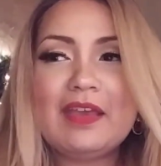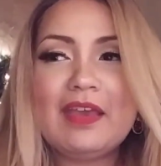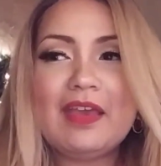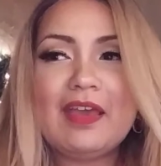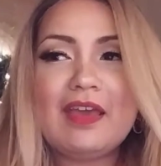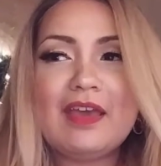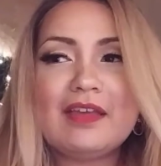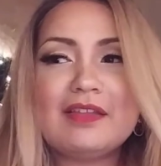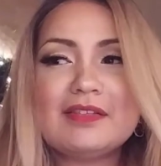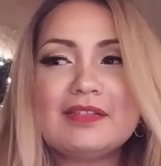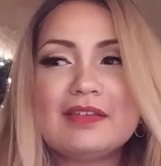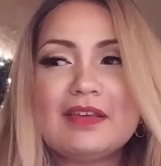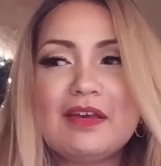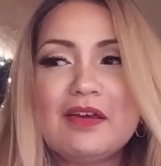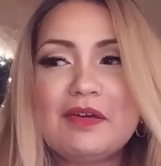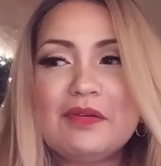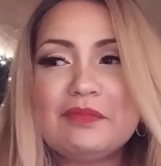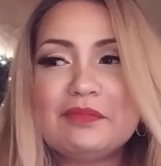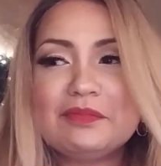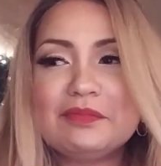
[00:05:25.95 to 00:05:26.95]
And,
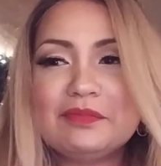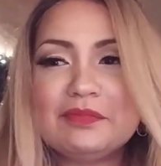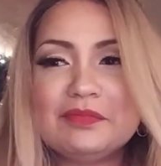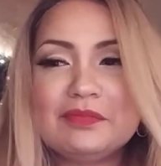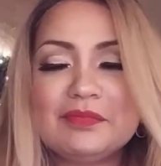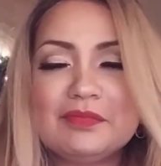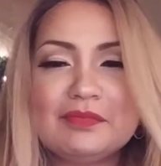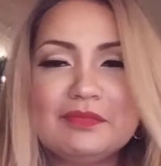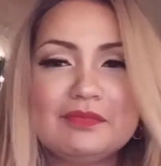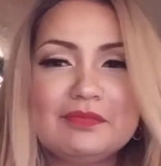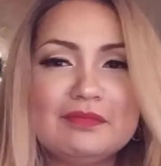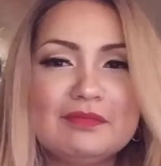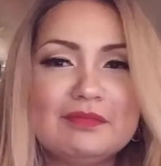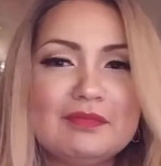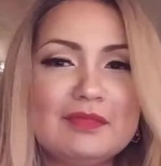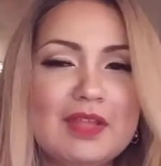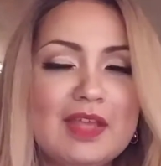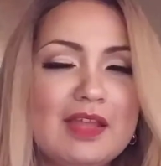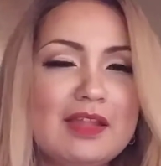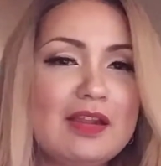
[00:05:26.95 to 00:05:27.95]
um,
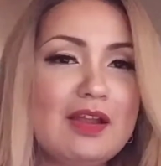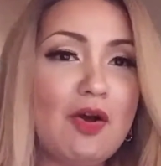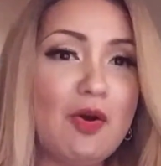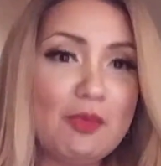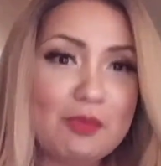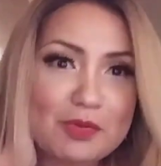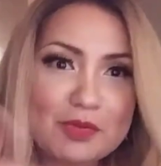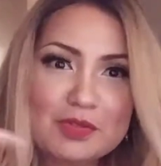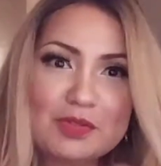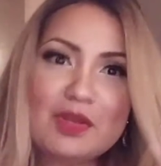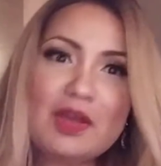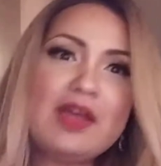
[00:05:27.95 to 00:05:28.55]
and almost